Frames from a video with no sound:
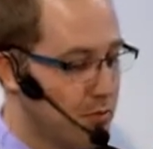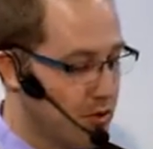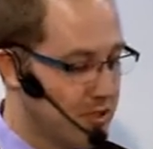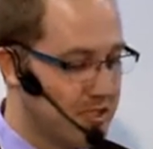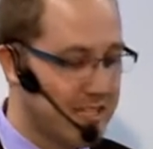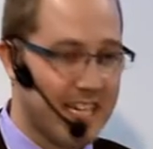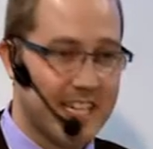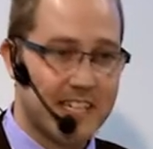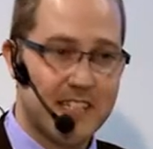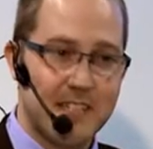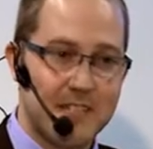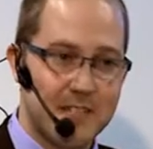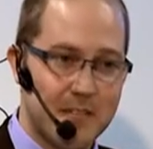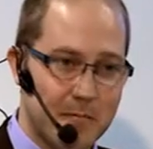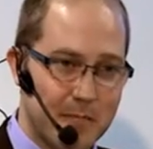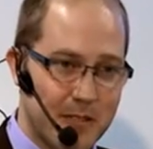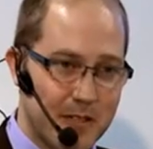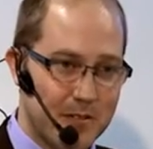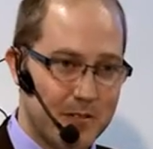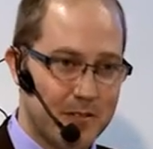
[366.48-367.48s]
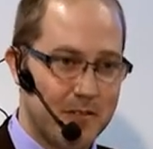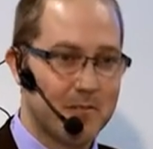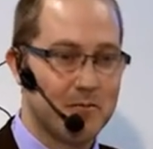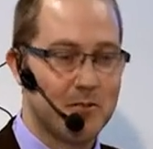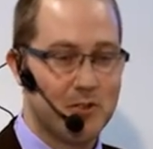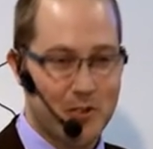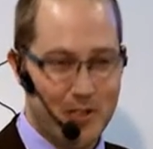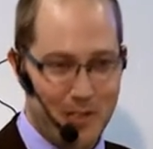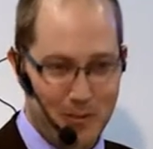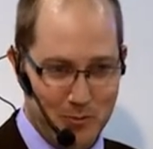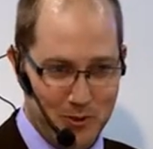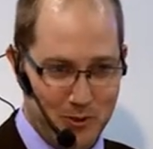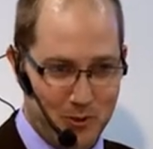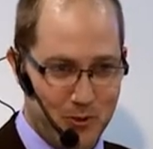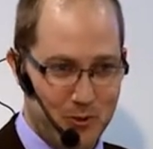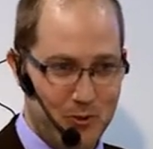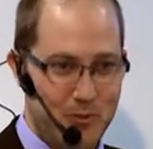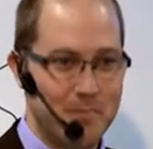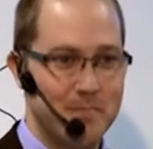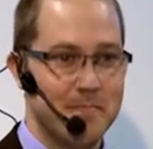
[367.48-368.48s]
protect the milk, so that was
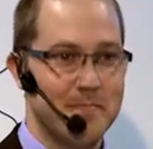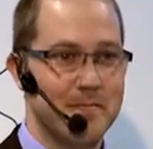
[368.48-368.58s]
good.